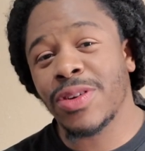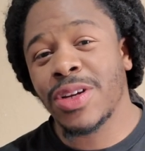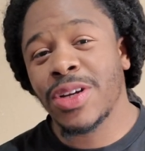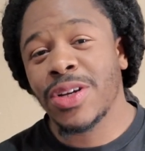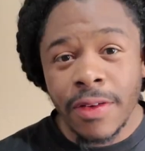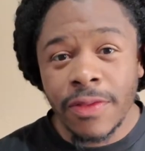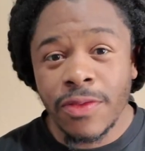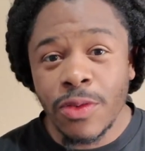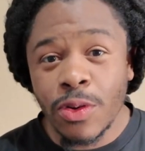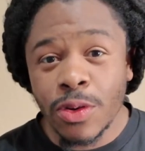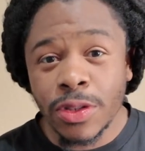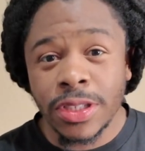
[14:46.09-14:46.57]

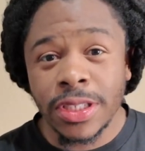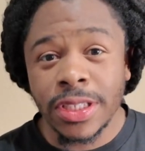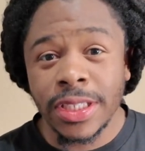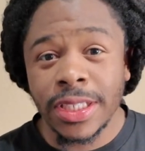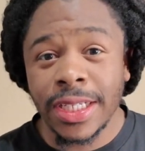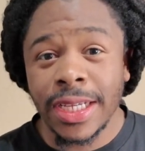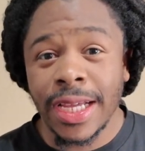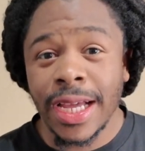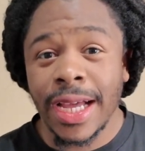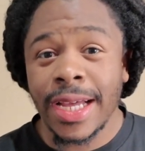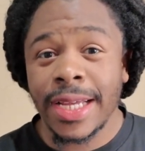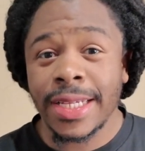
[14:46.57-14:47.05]
Unfortunately,
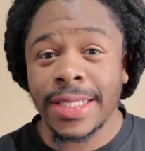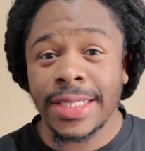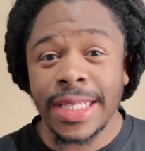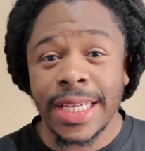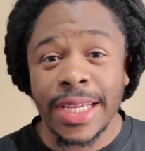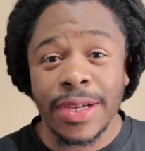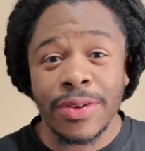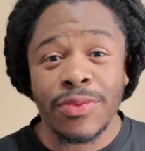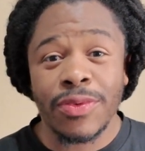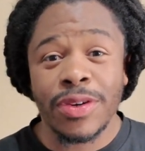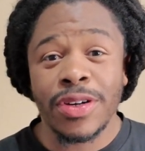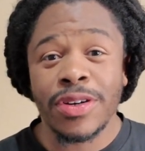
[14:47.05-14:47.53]
guys,
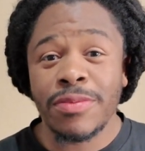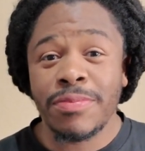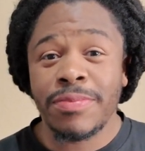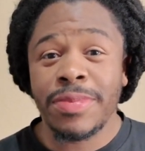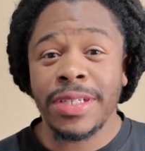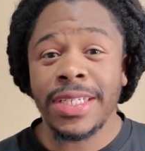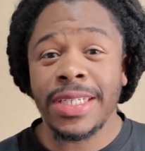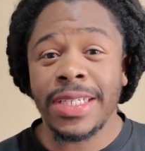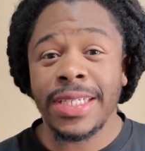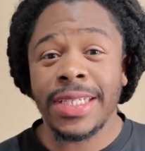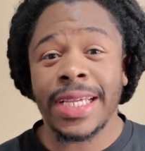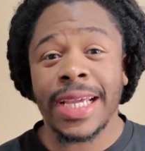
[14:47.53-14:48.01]
it will
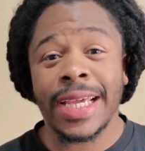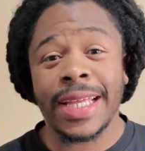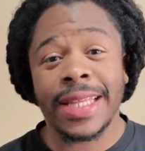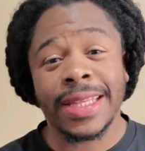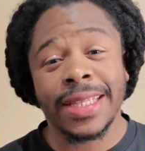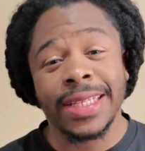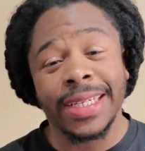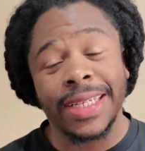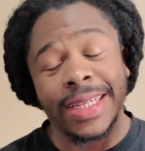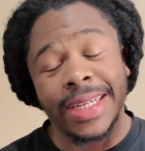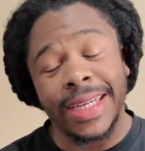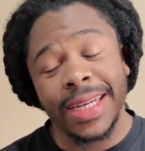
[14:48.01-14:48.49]
be in
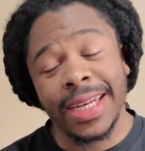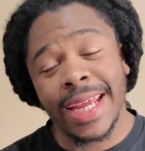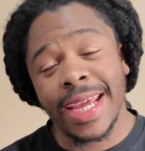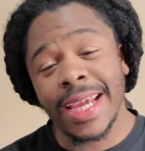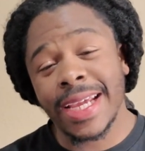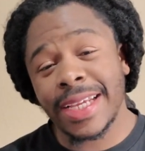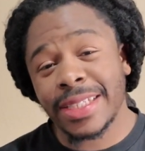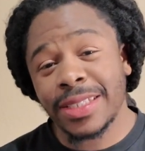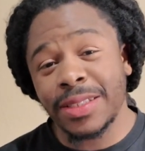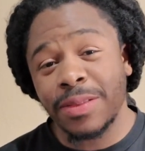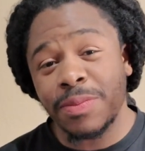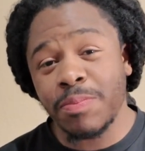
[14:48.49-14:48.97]
the
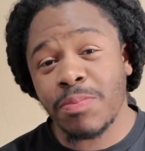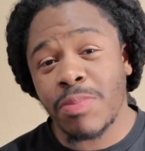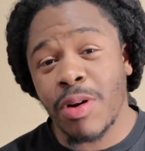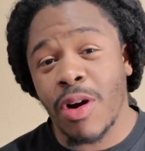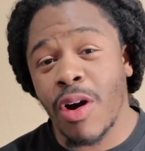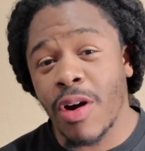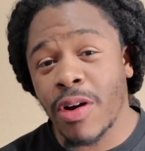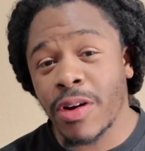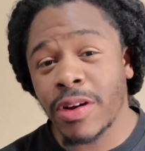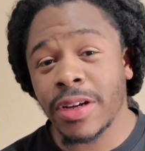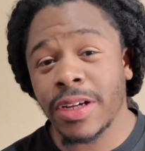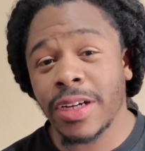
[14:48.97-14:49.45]
next
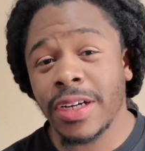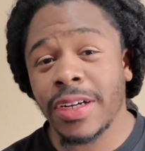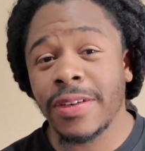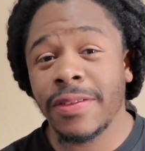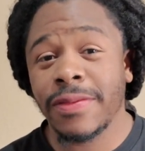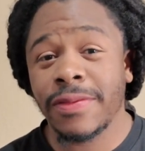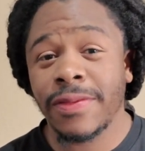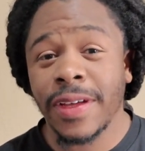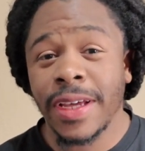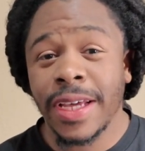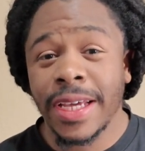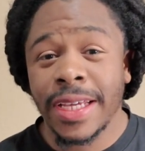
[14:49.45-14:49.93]
part
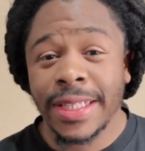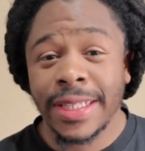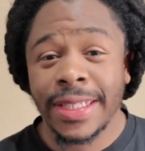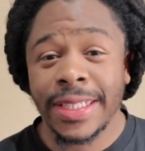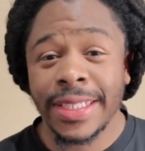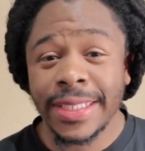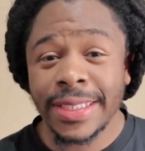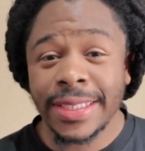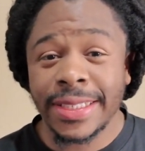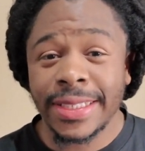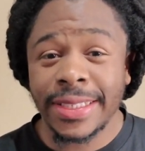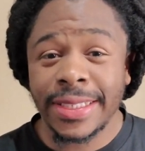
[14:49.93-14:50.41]
of
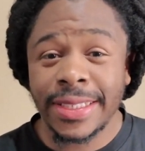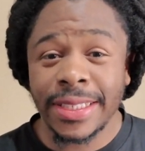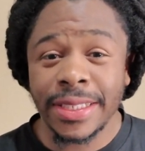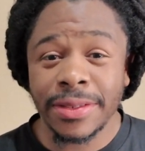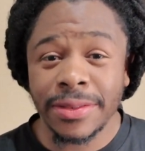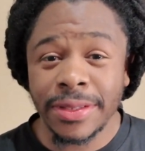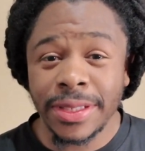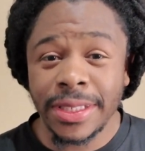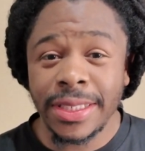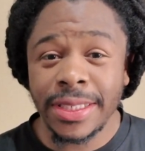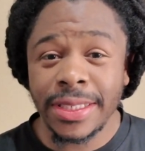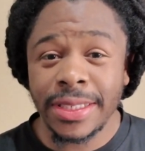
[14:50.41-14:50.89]
this
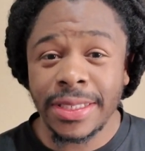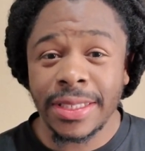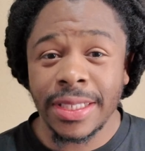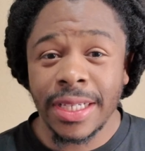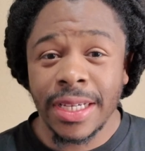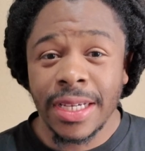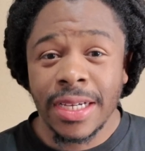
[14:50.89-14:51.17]
series.